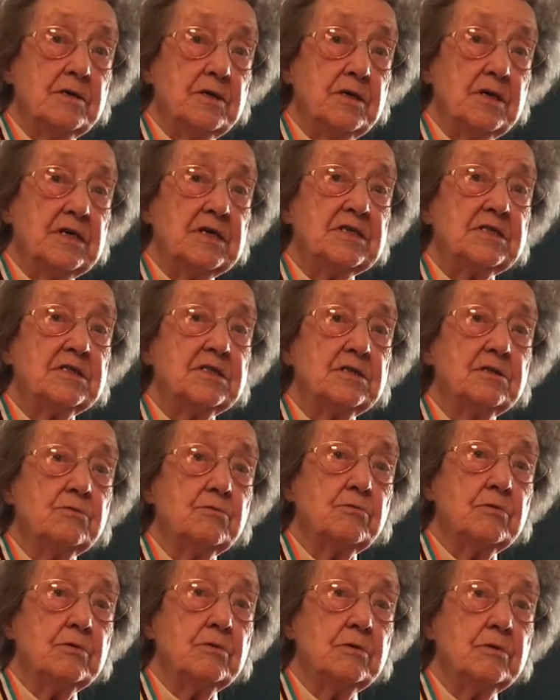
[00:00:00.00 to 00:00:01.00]
Yes,
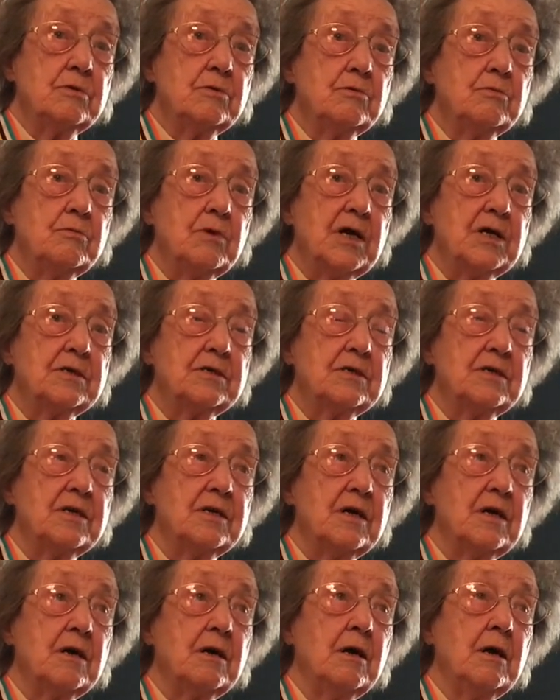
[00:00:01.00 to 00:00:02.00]
1
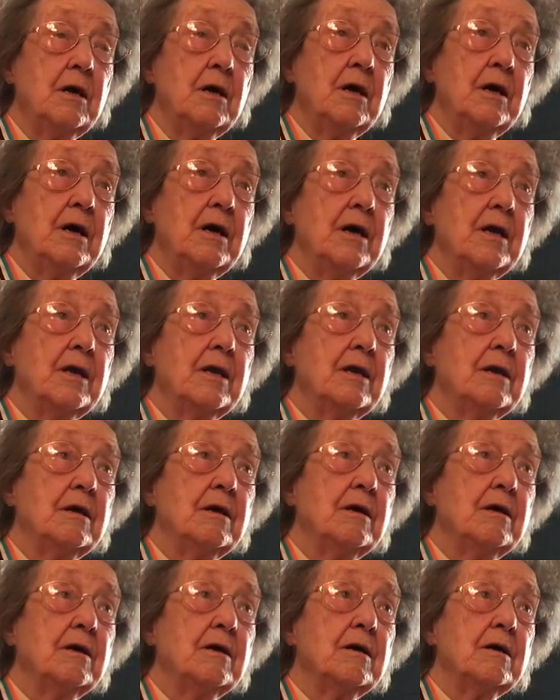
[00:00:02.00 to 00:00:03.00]
year, and
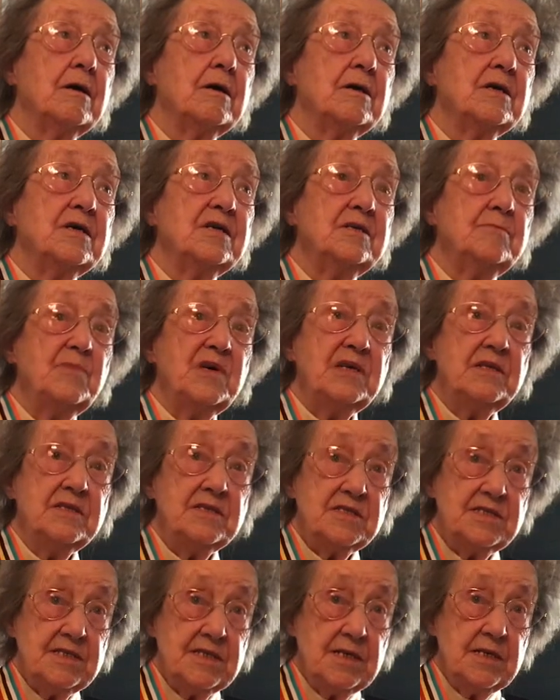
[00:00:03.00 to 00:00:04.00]
in
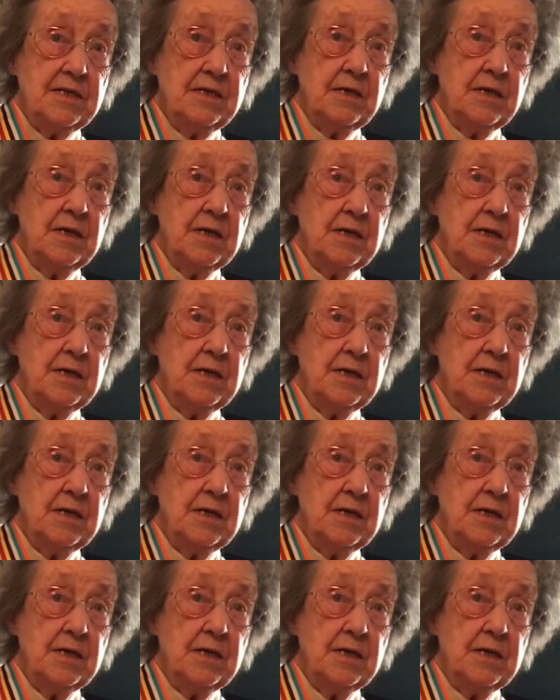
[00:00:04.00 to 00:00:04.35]
medicine,